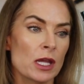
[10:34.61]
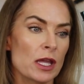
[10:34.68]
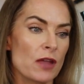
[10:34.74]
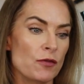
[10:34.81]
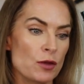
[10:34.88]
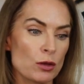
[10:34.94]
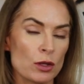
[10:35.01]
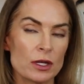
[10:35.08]

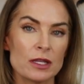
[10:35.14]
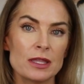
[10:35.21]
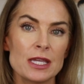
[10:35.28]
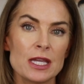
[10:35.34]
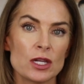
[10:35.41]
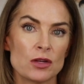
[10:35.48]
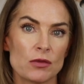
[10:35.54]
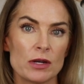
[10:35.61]
if you look at the
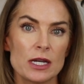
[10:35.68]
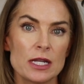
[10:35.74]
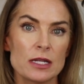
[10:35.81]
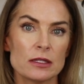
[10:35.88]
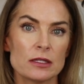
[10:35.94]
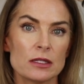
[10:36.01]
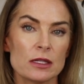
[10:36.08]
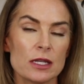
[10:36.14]

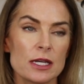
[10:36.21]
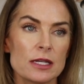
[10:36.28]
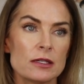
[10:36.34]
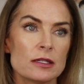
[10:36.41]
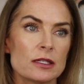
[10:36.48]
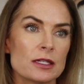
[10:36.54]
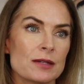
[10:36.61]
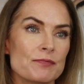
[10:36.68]
ingredients
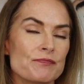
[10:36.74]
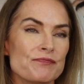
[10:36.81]
list,